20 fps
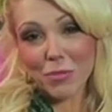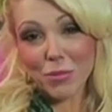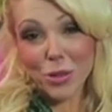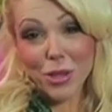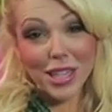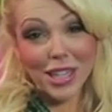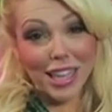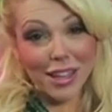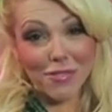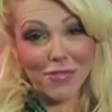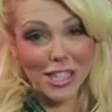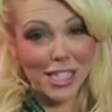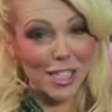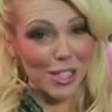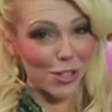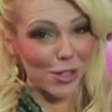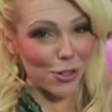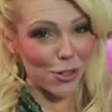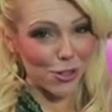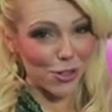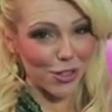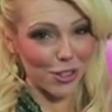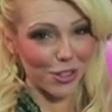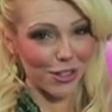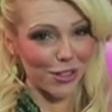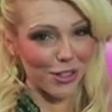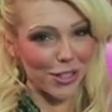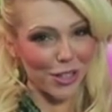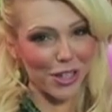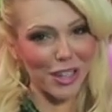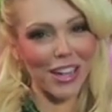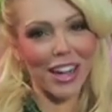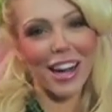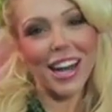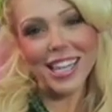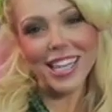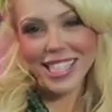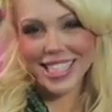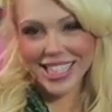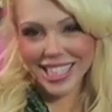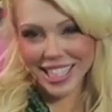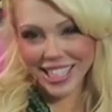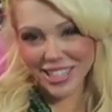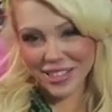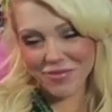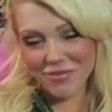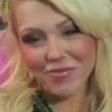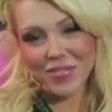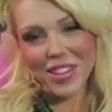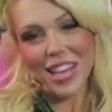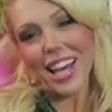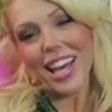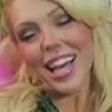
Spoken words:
really, invest in a juicer. Those are awesome.